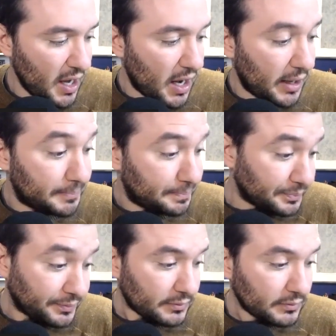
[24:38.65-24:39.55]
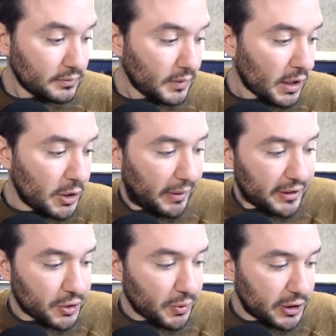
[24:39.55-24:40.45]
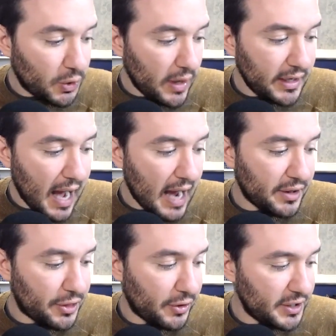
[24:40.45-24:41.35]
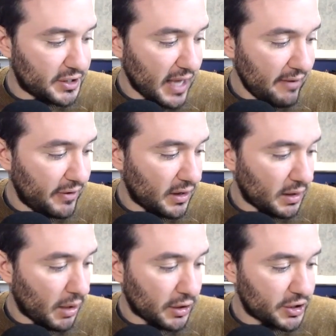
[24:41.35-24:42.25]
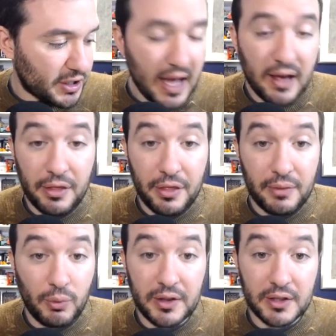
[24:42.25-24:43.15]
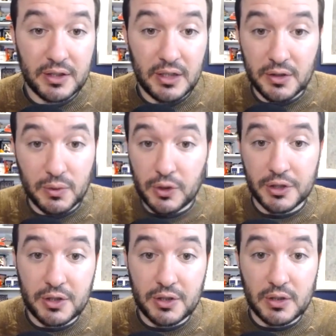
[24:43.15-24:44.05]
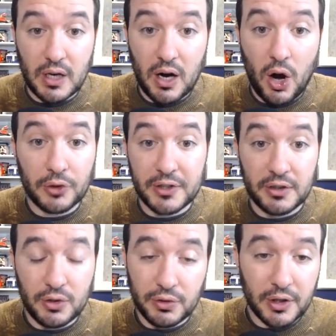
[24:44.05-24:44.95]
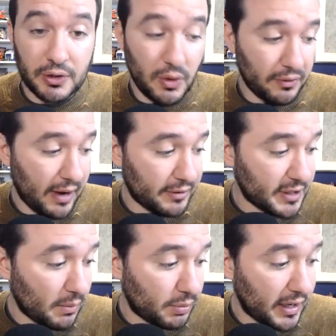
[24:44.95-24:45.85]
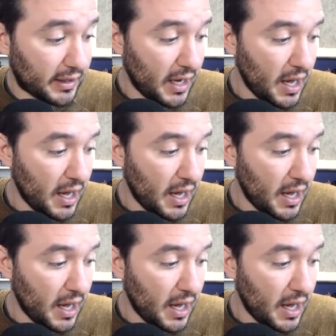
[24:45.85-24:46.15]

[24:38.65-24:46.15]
Um, the Blazers were 29 and 37 on March 10th when the season was uh, halted due to the coronavirus outbreak.